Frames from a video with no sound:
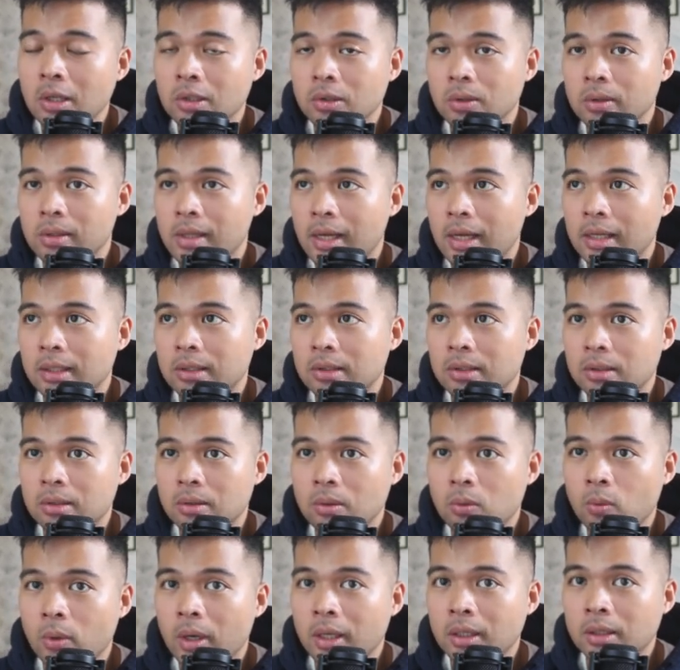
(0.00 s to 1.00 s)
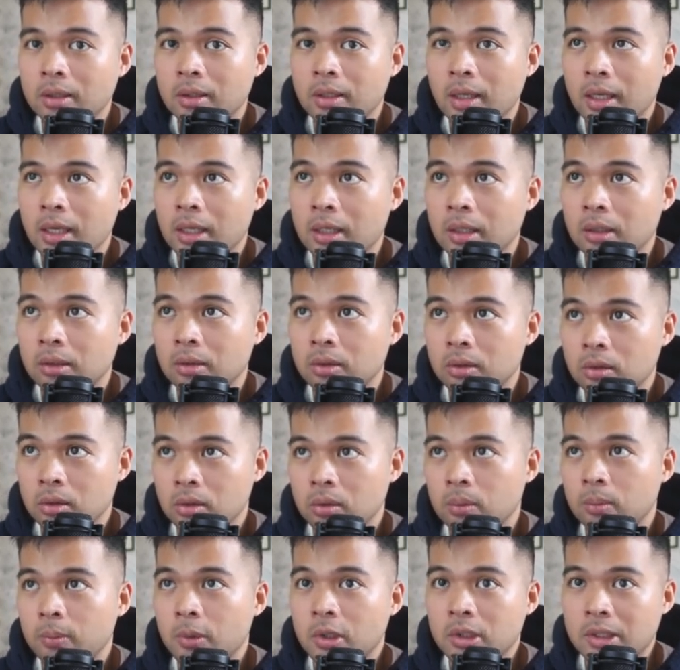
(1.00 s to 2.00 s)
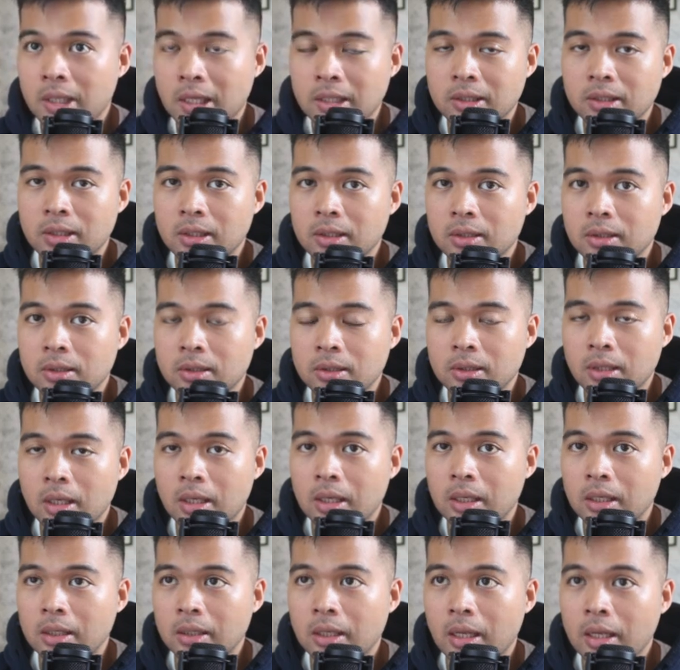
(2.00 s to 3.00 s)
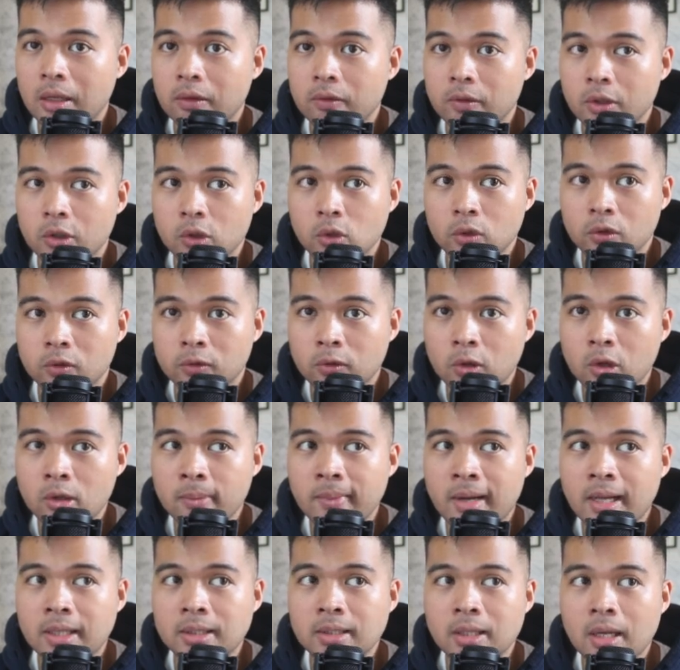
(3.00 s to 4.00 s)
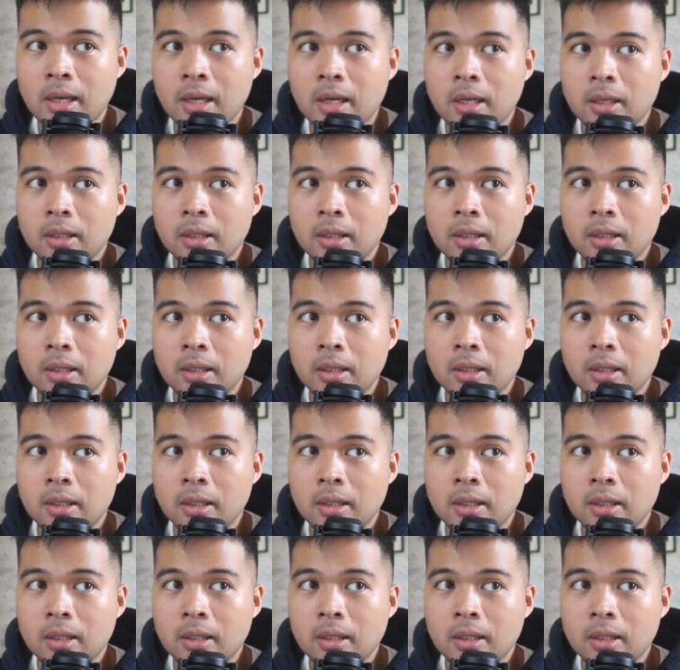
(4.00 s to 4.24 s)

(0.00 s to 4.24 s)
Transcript: so that when they do present it in a visual format,